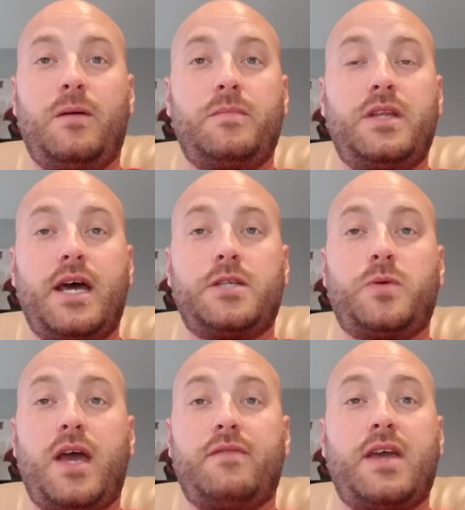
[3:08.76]
Next,
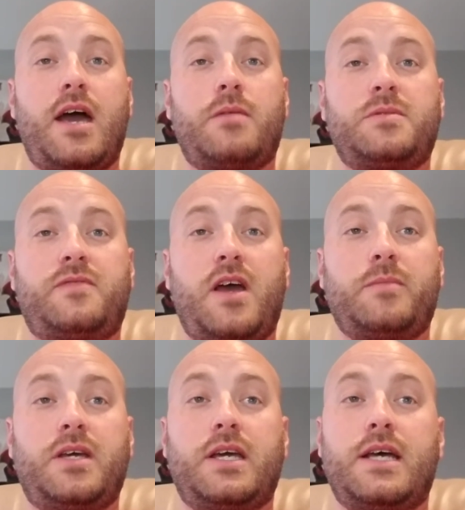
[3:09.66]
we have the Adams
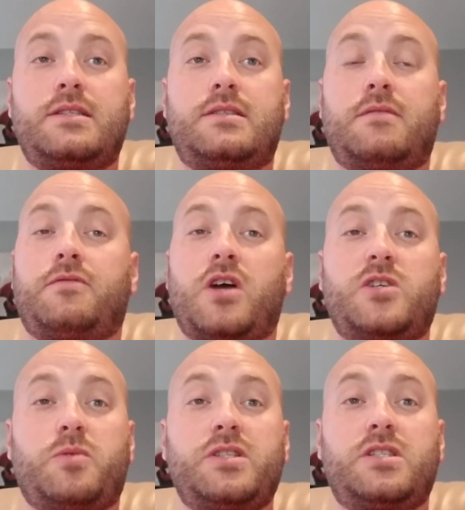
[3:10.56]
family against
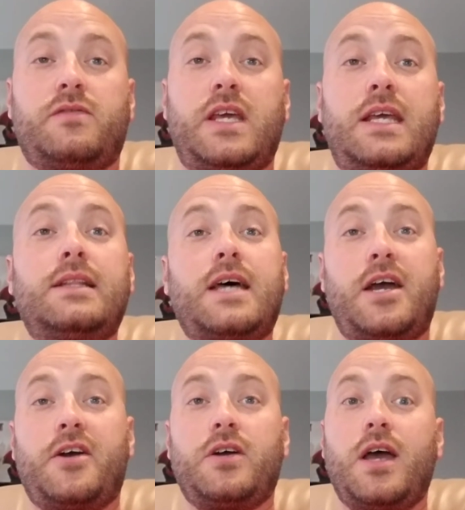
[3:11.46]
Fresh Prince of
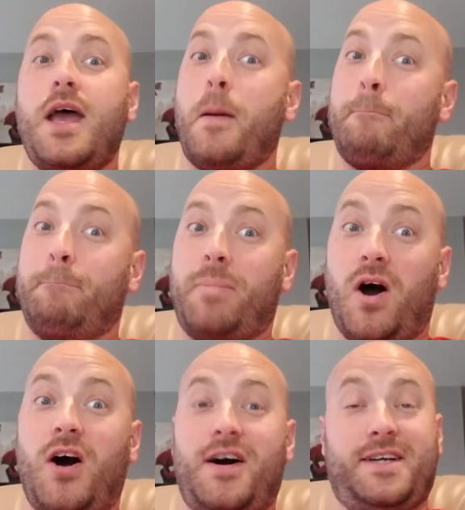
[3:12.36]
Elair.
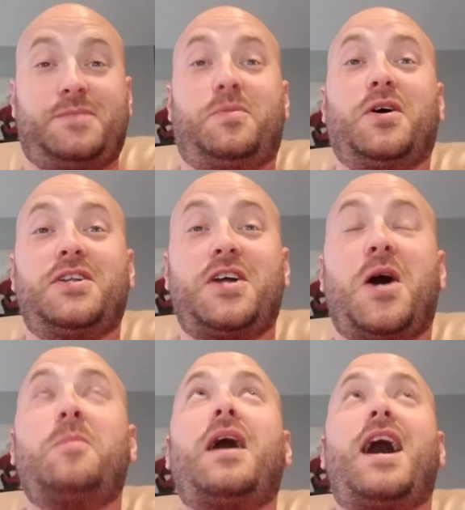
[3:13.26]
Boggs putting
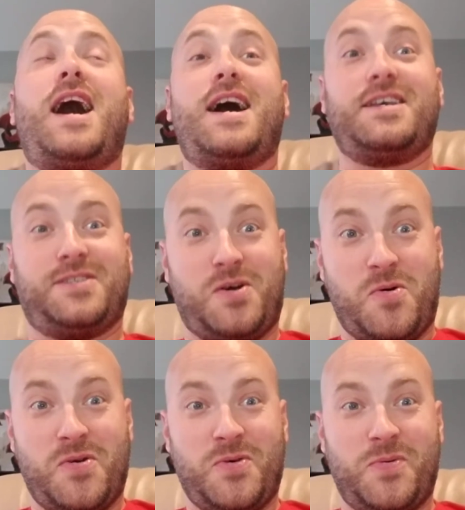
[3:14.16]
up high
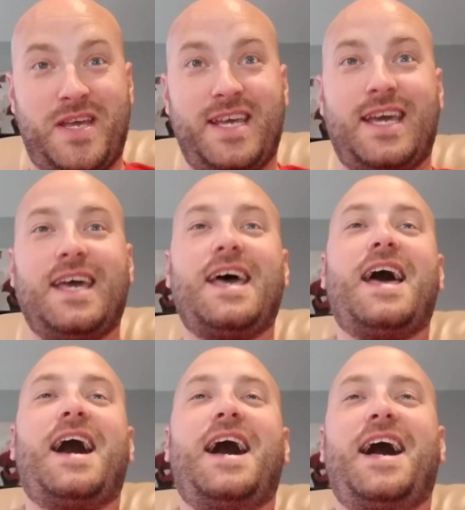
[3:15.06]
score of the week,
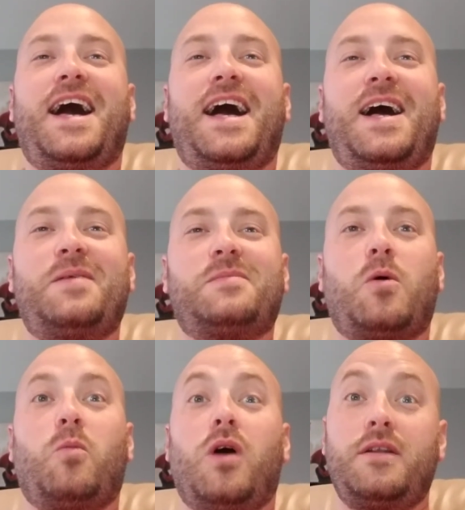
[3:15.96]

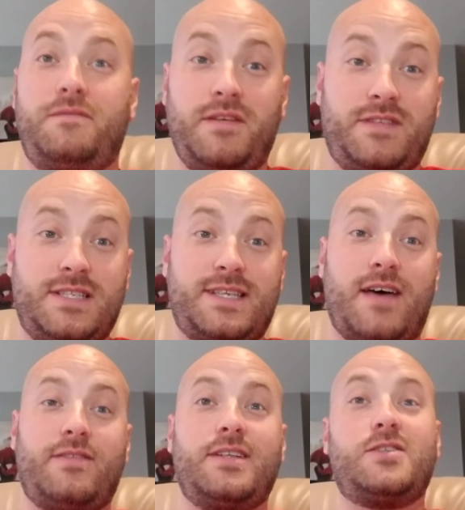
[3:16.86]

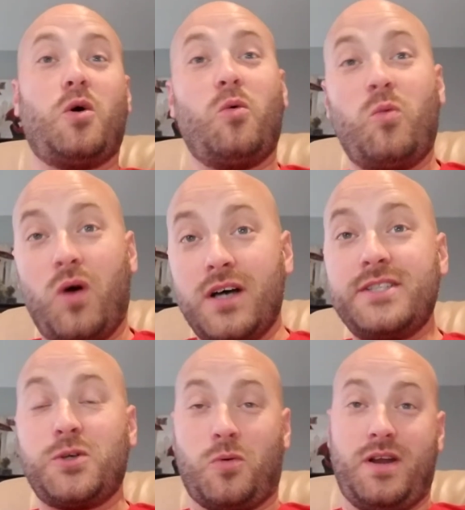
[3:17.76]
157 to
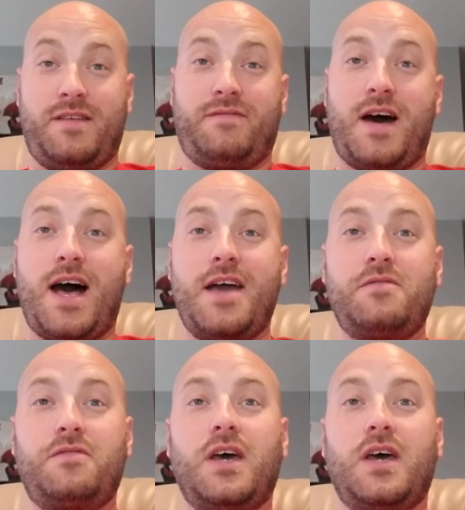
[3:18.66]
125.